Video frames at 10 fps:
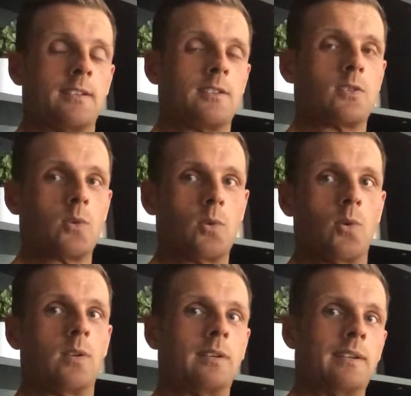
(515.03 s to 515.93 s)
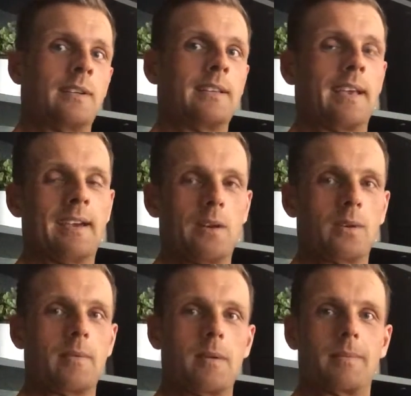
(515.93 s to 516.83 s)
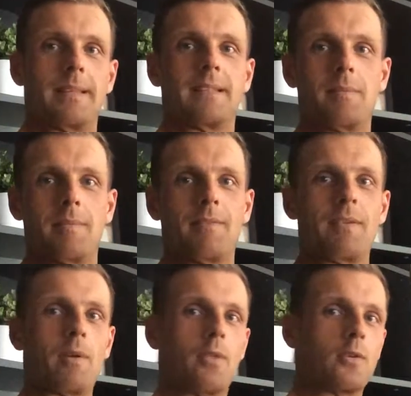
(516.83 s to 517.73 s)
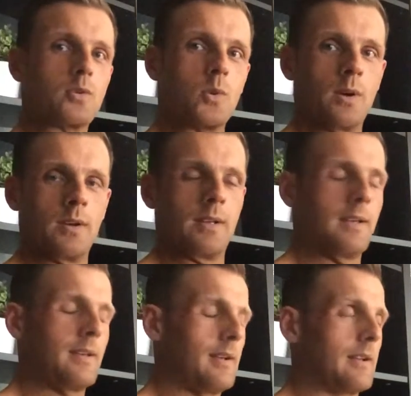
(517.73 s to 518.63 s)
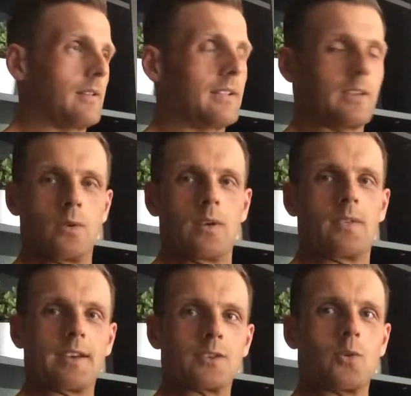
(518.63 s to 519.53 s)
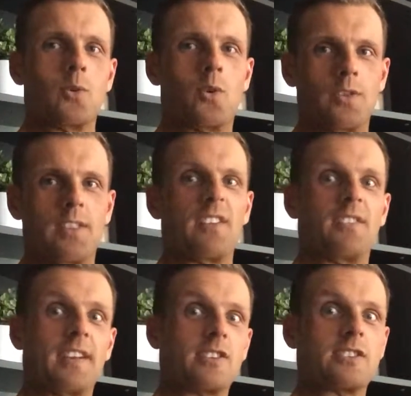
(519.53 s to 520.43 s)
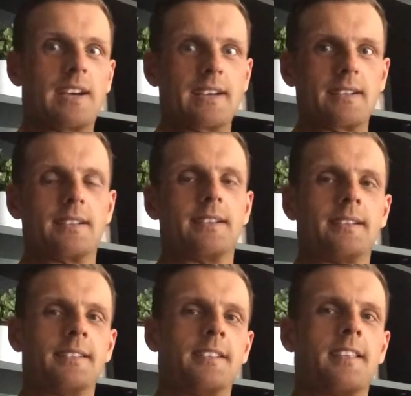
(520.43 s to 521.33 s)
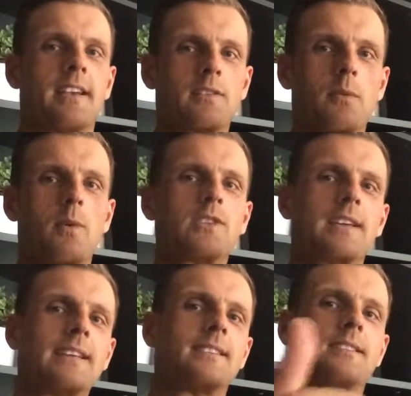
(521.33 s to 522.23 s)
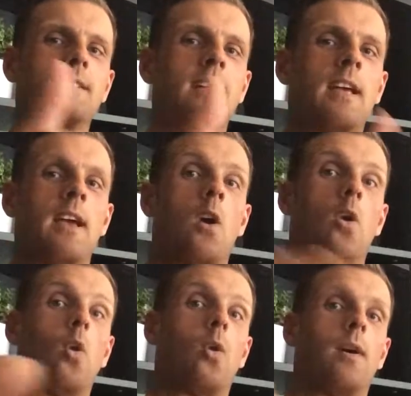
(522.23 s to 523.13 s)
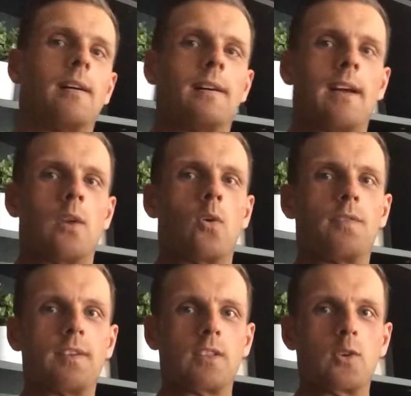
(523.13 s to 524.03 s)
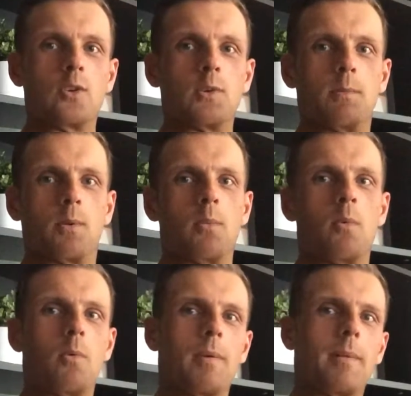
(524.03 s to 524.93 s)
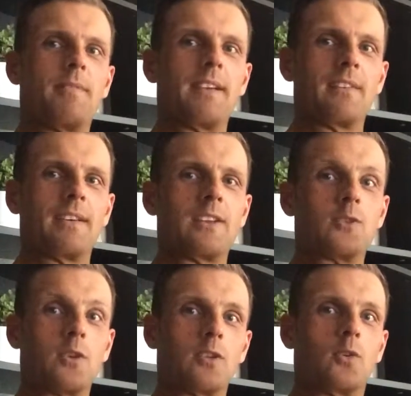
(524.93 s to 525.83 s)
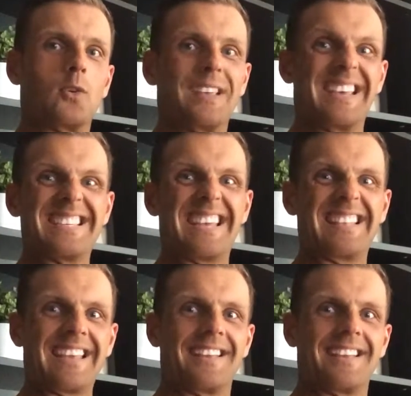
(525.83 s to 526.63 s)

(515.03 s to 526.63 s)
So yeah, I'll keep you updated maybe every month or so, and I'll let you know how things go on the reverse diet. Thanks for watching, guys. Oh, and hopefully the YouTube promo will be up very, very shortly too. Exciting.